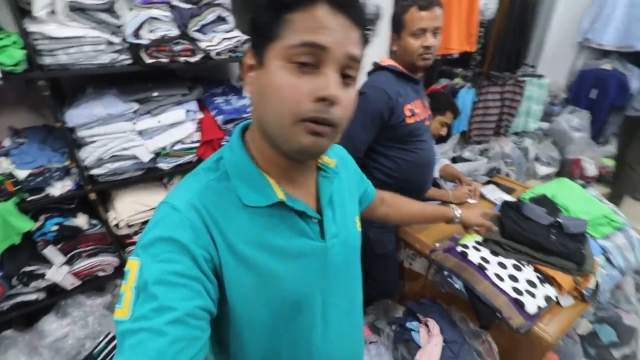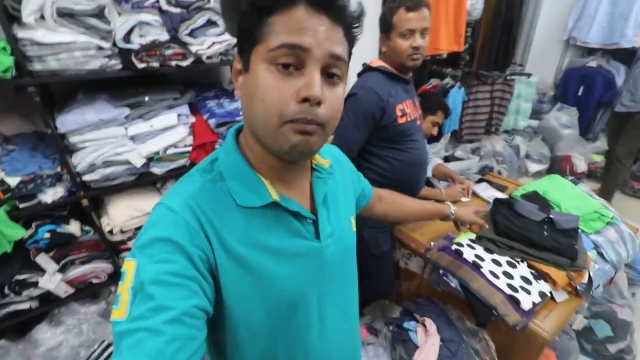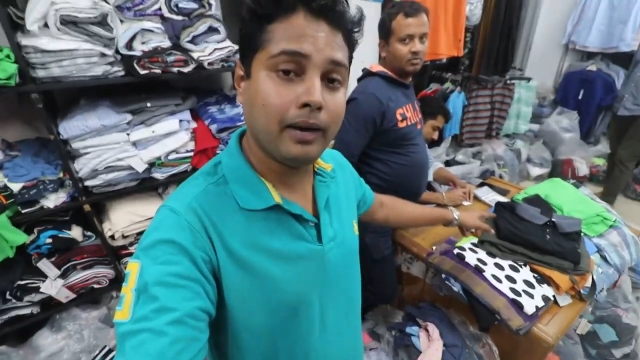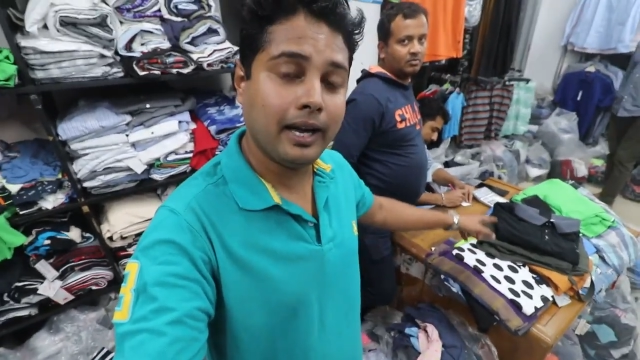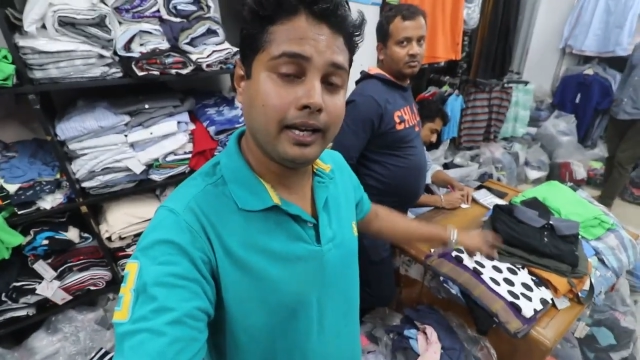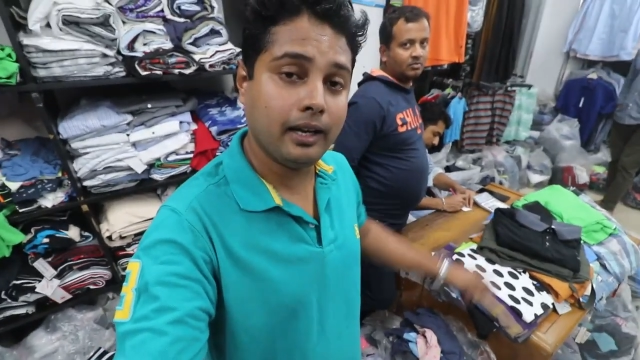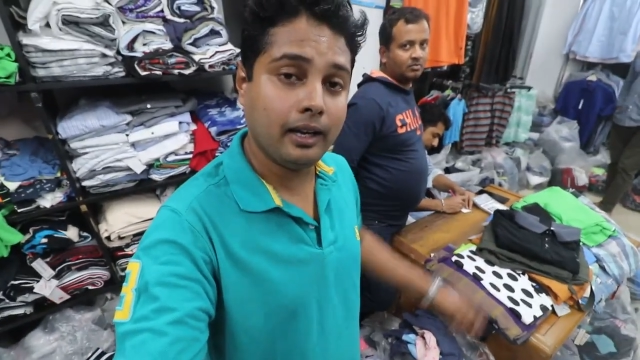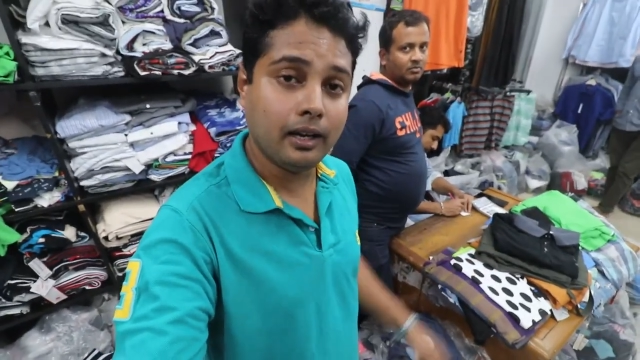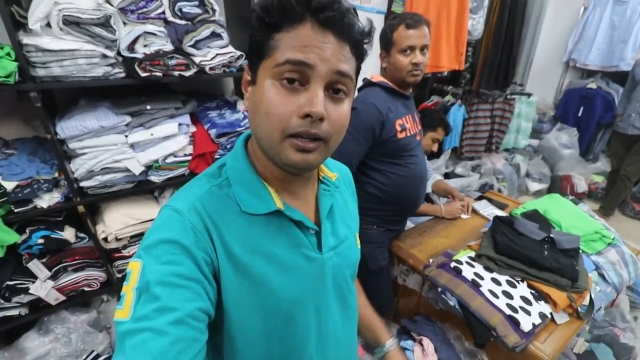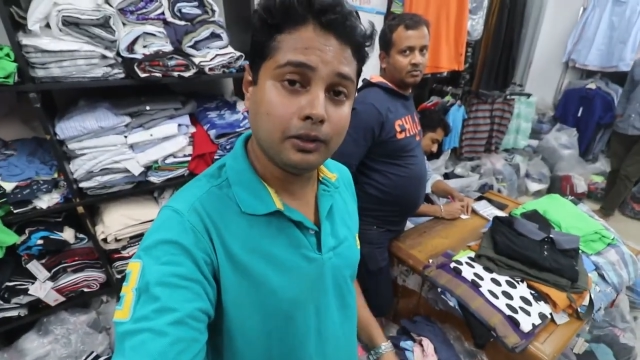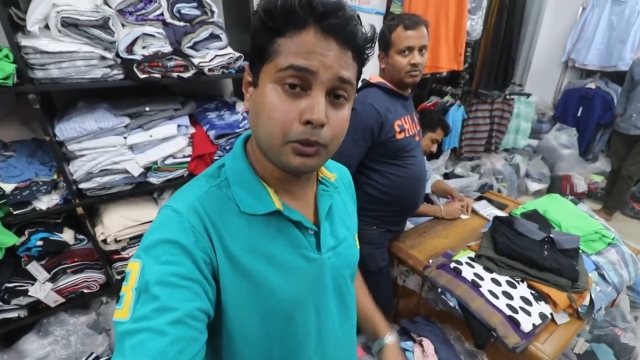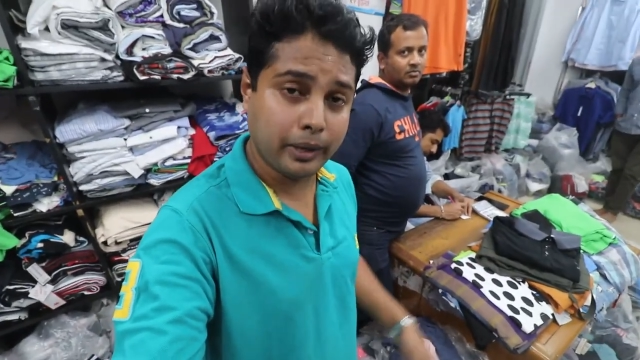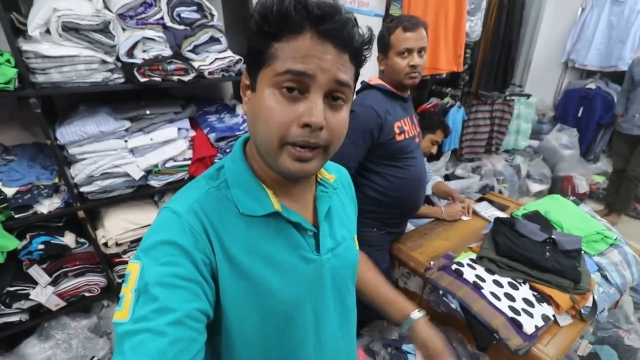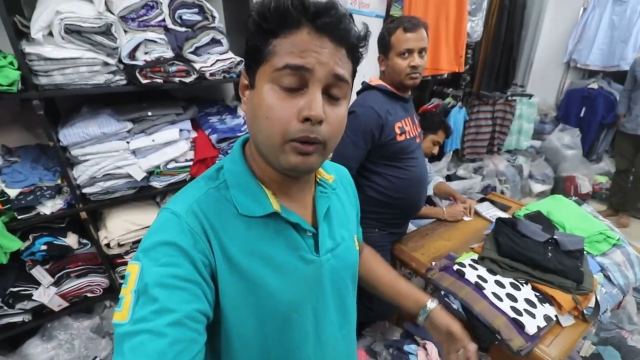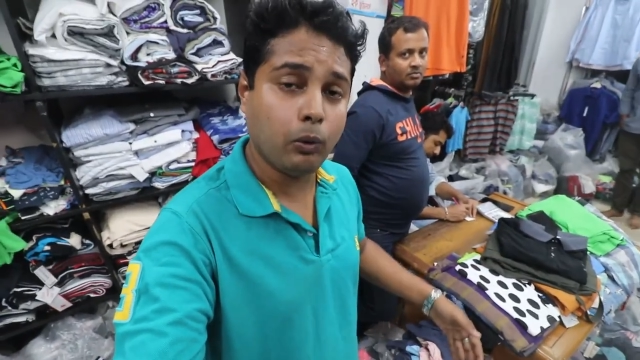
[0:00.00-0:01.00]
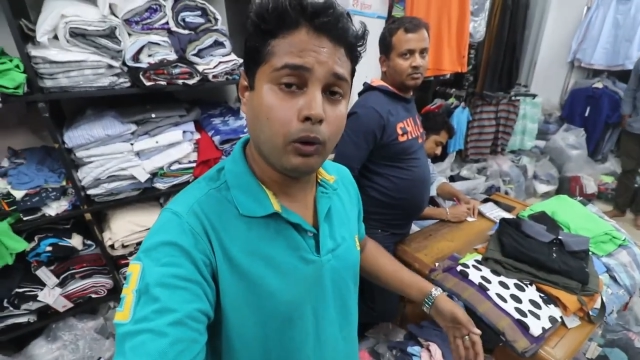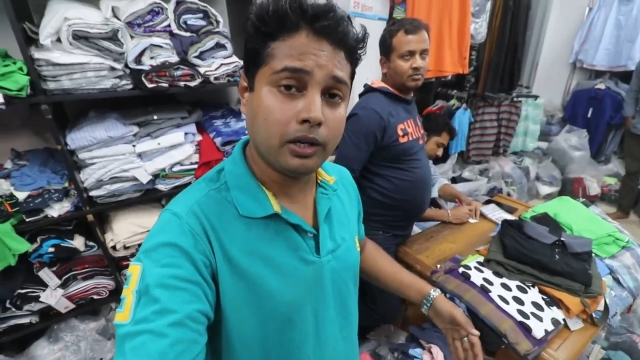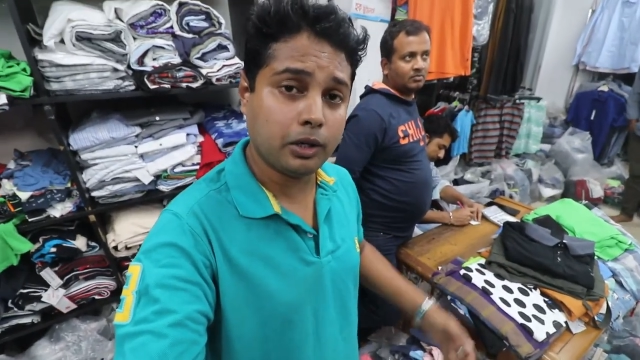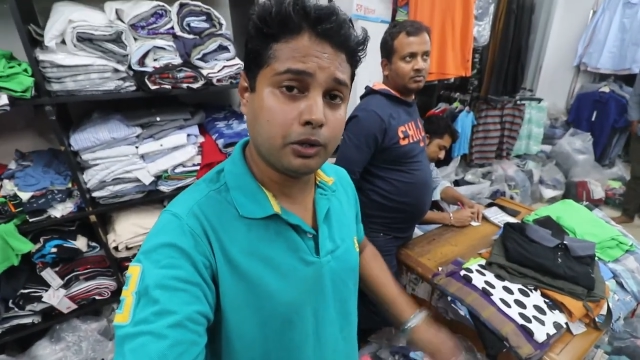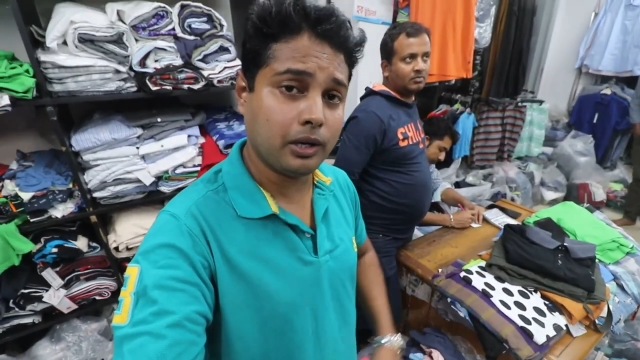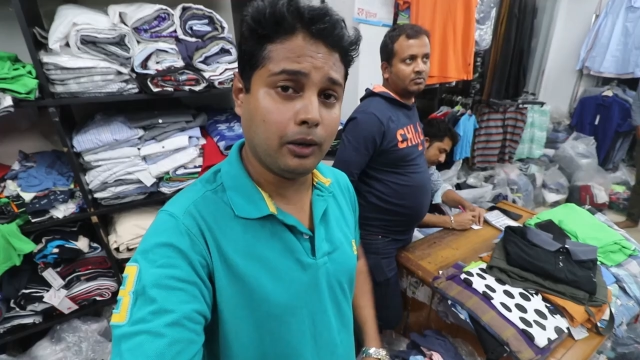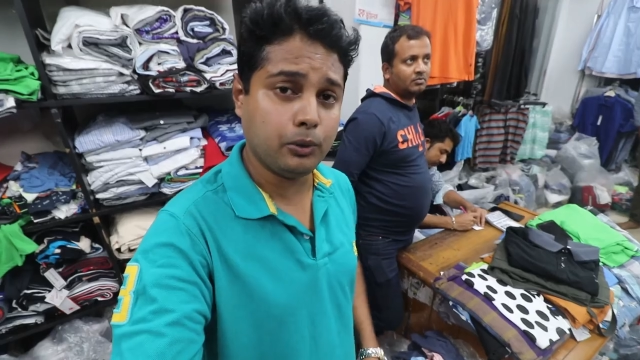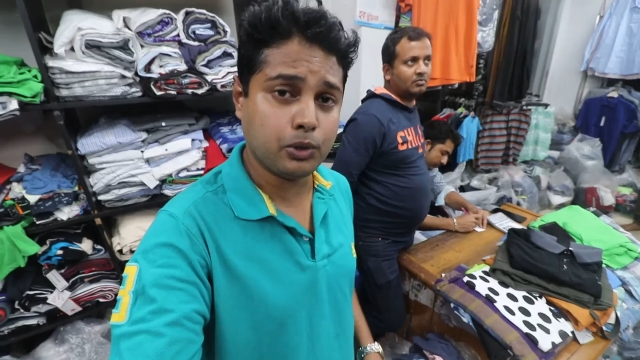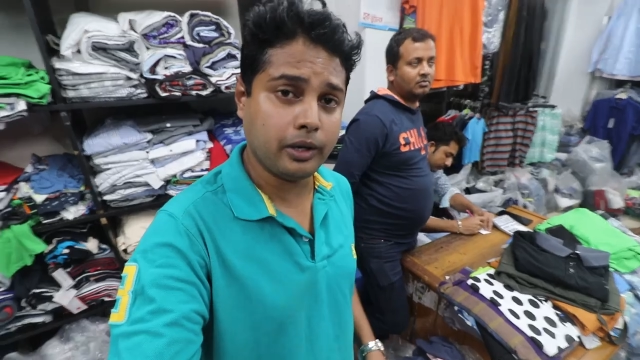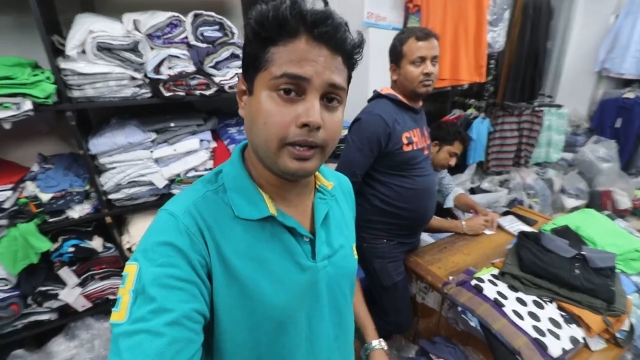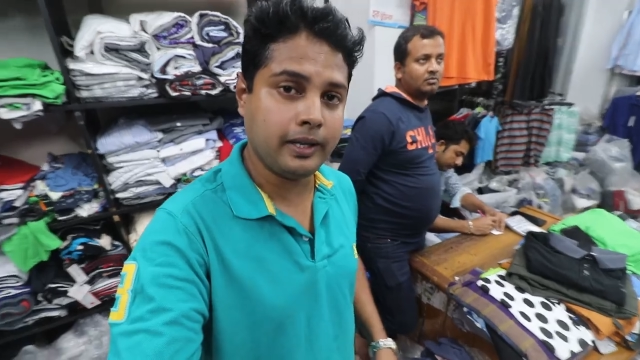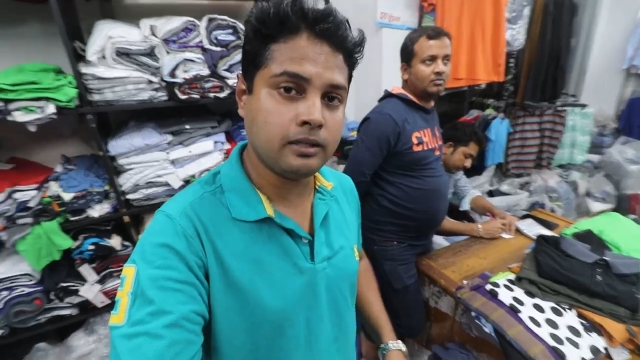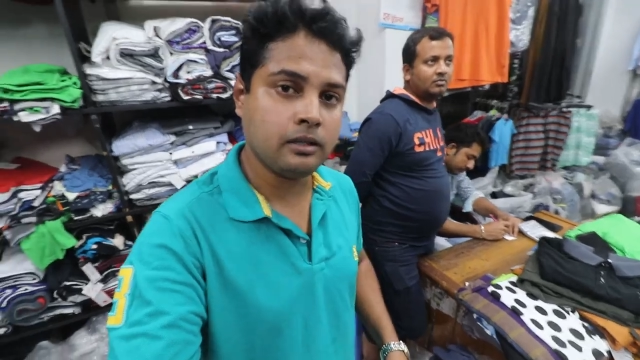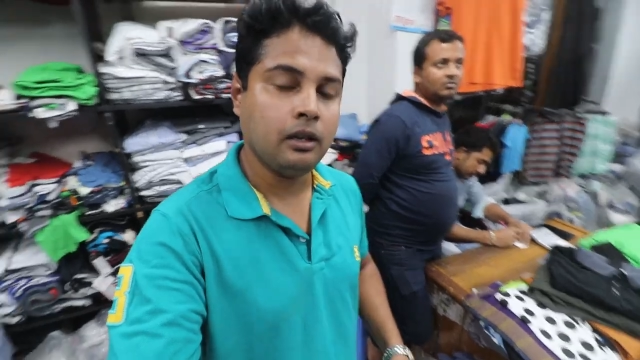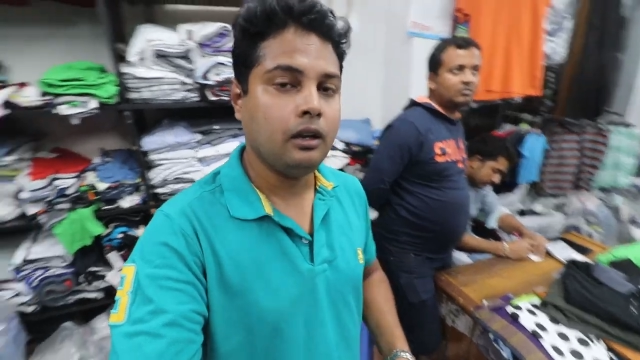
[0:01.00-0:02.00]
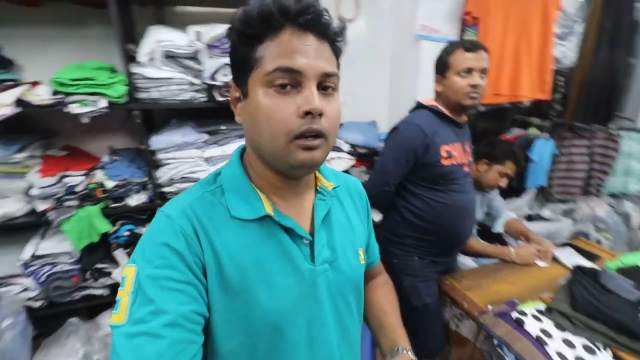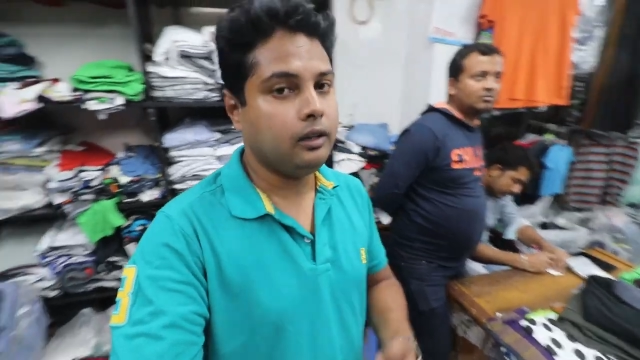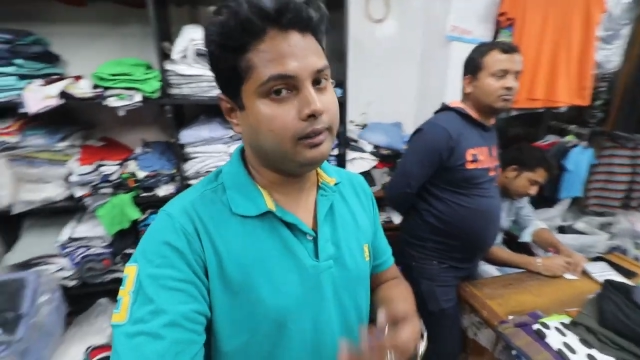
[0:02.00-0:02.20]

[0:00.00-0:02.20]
of my uh, three-quarter trouser is